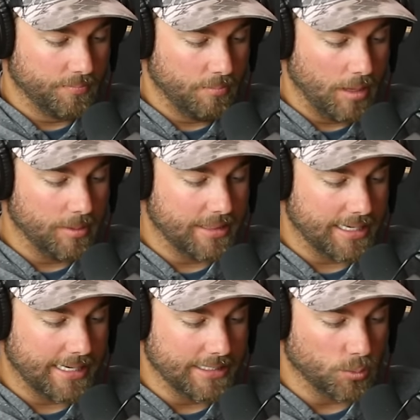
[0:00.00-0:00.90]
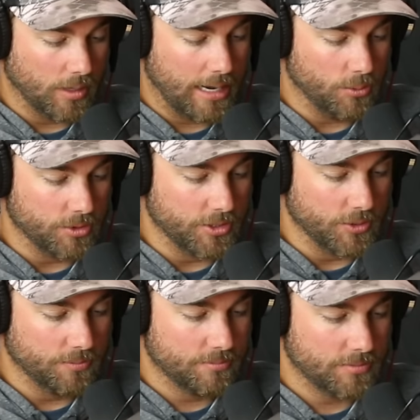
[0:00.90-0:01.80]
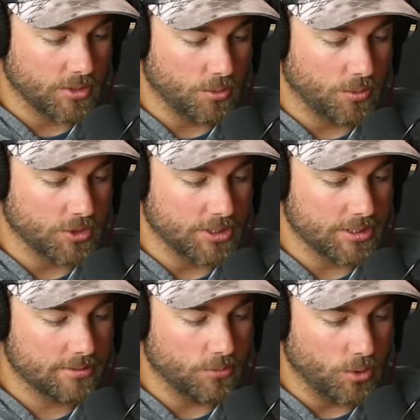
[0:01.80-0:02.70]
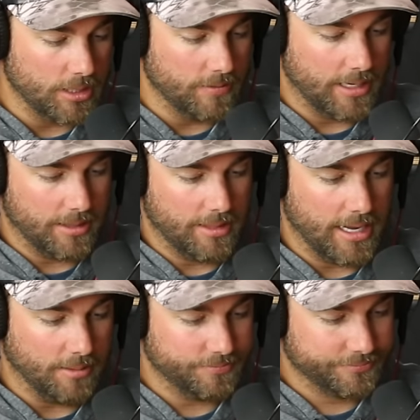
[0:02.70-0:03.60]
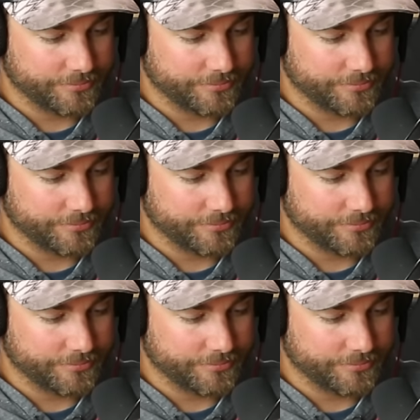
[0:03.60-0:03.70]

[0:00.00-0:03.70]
Maybe that is what I will do. So we'll leave it at that.